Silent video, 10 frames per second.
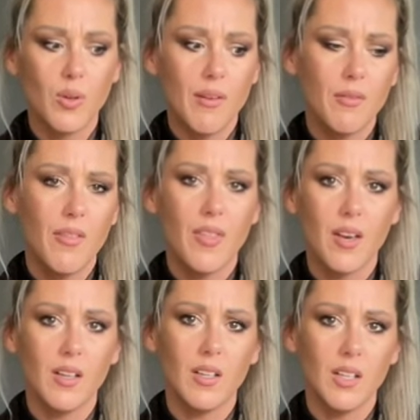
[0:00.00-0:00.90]

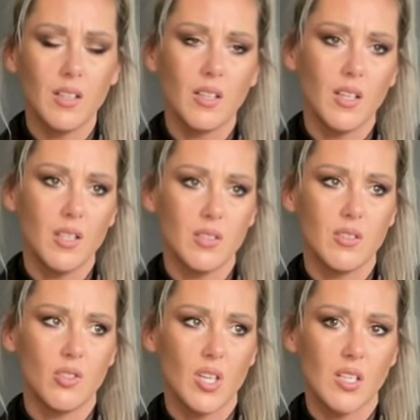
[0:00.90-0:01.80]
Everything, it is
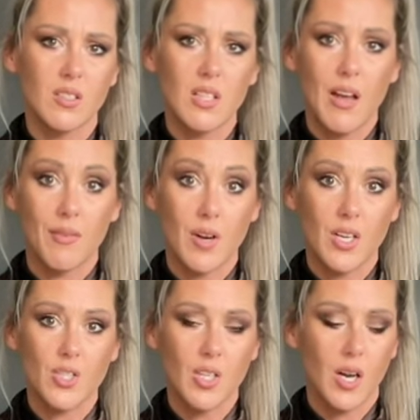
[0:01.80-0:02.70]
just
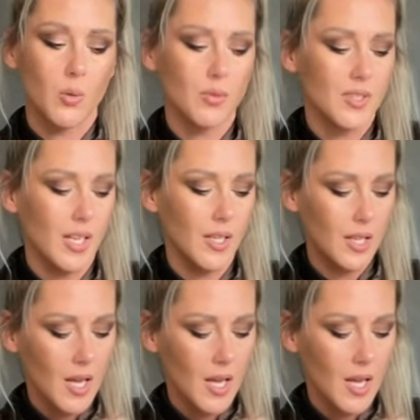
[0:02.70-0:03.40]
average, I would say.